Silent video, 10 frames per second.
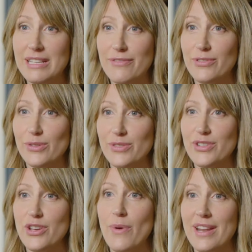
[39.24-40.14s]
difficult to
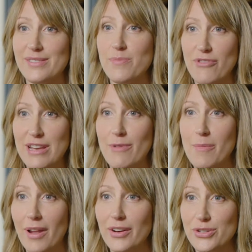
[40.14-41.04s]
do when it's a
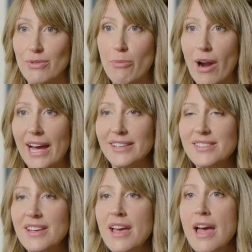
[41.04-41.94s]
premium luxury
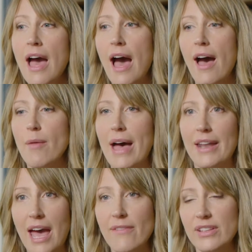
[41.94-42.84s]
brand.
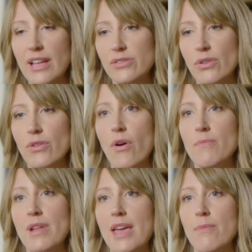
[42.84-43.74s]
And having that
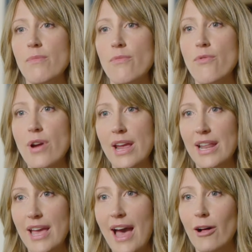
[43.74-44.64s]
.com name
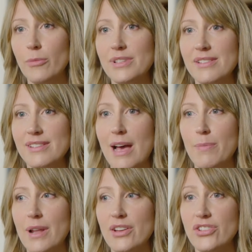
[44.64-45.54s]
really helped
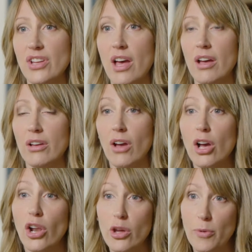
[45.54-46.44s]
establish
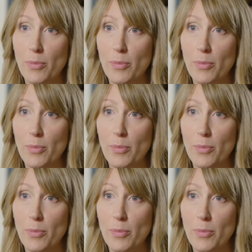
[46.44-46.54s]
a global